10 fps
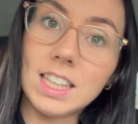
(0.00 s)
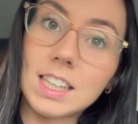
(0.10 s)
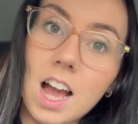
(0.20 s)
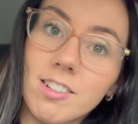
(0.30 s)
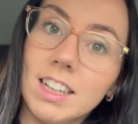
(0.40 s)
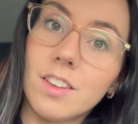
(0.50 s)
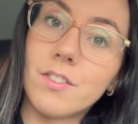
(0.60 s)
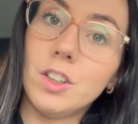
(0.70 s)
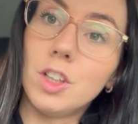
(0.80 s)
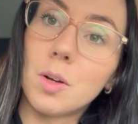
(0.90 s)
is carrying the
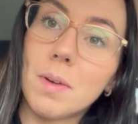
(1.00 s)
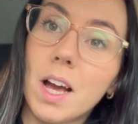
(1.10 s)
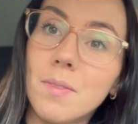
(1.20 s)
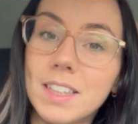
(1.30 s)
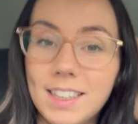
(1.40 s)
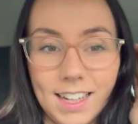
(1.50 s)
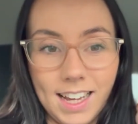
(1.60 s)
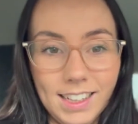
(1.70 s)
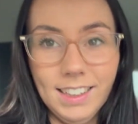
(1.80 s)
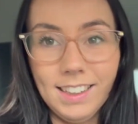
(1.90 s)
food shopping up the
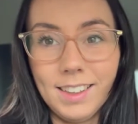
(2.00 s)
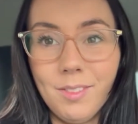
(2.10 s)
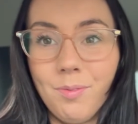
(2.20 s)
stairs.